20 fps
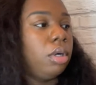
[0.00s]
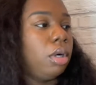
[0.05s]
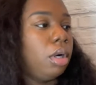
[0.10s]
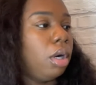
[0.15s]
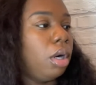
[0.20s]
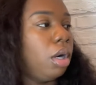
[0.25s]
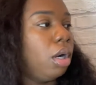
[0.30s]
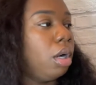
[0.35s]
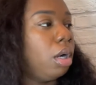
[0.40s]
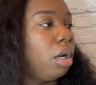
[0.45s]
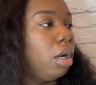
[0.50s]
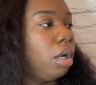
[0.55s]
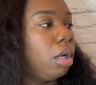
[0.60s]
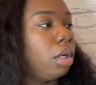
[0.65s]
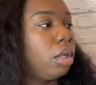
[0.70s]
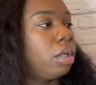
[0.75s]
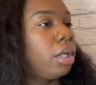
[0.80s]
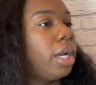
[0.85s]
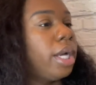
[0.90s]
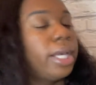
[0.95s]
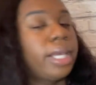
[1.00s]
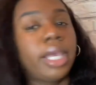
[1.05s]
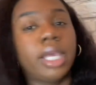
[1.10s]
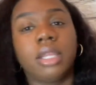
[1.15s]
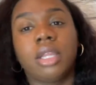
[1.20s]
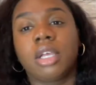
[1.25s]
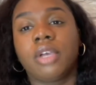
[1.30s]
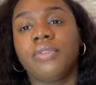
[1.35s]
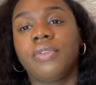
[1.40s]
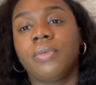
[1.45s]
Oh God, I can't
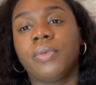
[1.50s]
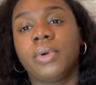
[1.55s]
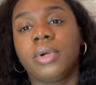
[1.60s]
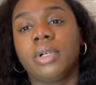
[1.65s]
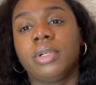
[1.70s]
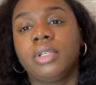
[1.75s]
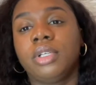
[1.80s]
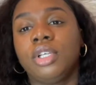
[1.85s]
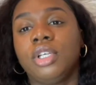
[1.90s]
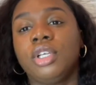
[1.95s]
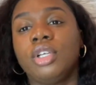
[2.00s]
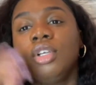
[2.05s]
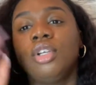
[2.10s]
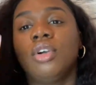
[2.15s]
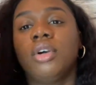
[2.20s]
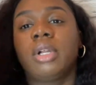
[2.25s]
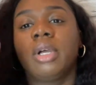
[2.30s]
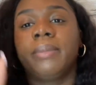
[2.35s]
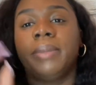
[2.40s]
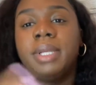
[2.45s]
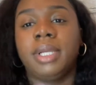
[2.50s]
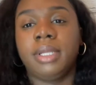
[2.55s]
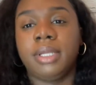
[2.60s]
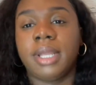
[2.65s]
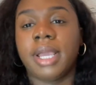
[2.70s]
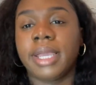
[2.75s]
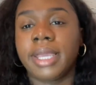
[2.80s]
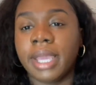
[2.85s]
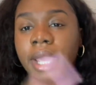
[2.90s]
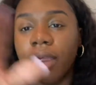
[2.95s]
think of the word. You know what I mean?
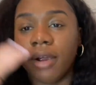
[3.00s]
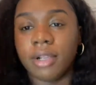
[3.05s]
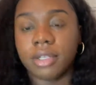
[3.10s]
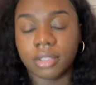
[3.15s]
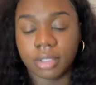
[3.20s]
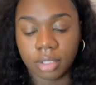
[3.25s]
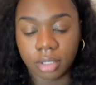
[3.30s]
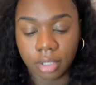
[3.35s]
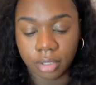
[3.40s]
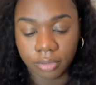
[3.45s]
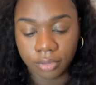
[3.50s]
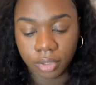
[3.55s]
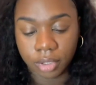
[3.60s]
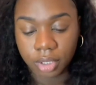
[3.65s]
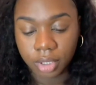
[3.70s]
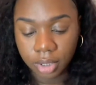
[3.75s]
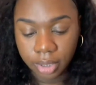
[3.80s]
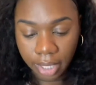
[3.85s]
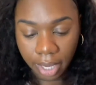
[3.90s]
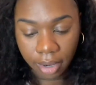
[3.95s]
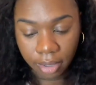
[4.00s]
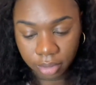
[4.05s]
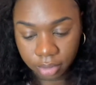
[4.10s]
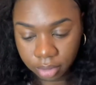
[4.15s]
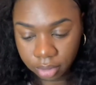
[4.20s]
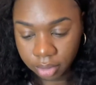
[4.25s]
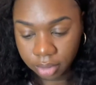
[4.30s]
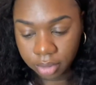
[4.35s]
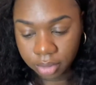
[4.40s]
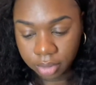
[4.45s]
That character of the good
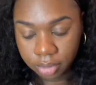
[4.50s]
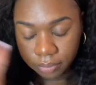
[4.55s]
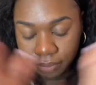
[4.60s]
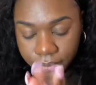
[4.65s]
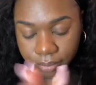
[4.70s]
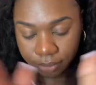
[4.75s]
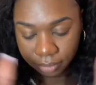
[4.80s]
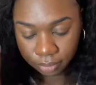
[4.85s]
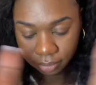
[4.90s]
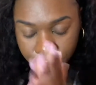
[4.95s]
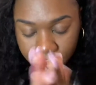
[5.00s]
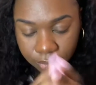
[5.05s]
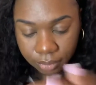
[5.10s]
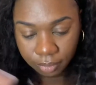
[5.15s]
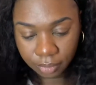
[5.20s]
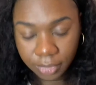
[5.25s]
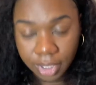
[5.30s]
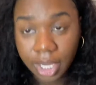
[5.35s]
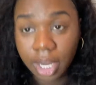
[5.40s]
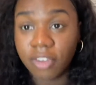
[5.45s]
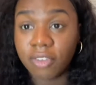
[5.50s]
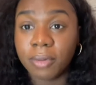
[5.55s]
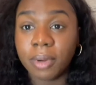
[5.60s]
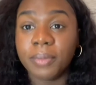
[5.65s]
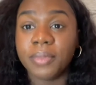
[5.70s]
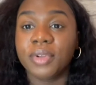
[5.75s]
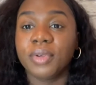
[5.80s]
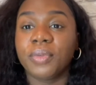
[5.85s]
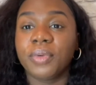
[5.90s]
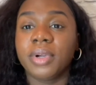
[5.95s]
character. Can't
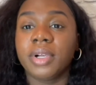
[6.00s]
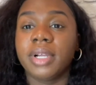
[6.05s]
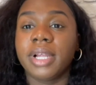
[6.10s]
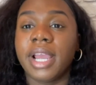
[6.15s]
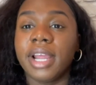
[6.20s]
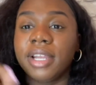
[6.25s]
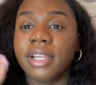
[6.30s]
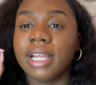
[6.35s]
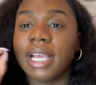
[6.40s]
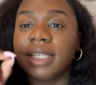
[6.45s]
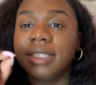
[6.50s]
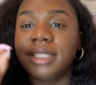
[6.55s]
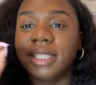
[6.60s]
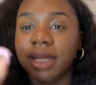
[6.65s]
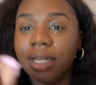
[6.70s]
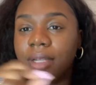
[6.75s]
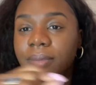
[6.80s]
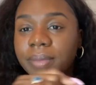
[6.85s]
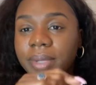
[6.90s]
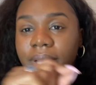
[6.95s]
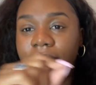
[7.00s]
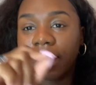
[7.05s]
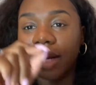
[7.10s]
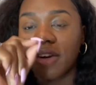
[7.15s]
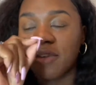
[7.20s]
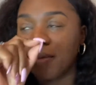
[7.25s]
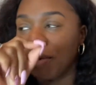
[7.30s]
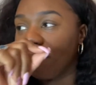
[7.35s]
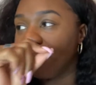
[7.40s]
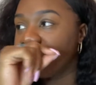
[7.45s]
remember the word. I said it, but I
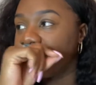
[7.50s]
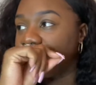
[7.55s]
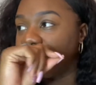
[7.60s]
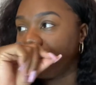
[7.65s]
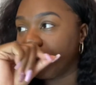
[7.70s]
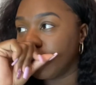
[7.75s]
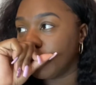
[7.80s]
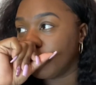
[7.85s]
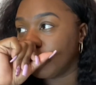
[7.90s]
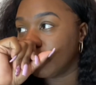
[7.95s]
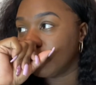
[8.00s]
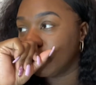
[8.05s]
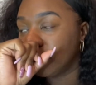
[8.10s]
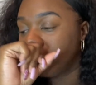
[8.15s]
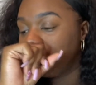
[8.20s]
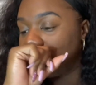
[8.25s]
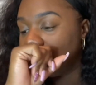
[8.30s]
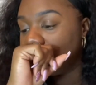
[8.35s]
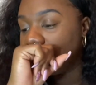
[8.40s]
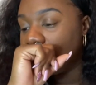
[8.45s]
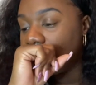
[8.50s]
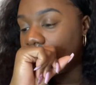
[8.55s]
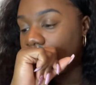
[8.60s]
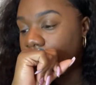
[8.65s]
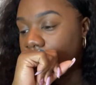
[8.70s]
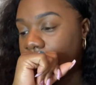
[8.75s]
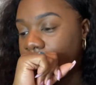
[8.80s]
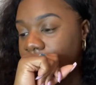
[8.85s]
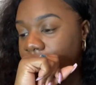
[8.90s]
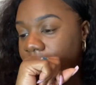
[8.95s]
can't remember the word.
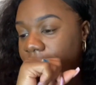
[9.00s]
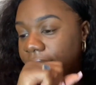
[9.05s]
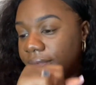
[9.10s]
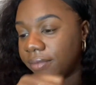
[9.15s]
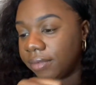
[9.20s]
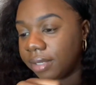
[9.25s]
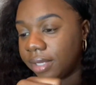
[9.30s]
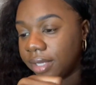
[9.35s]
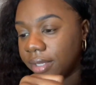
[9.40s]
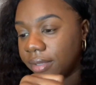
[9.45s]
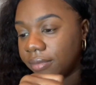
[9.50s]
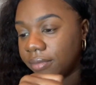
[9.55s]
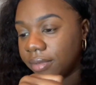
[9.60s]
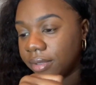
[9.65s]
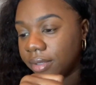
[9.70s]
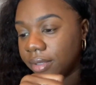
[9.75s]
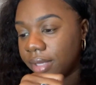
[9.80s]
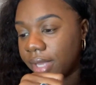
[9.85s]
Affidavit.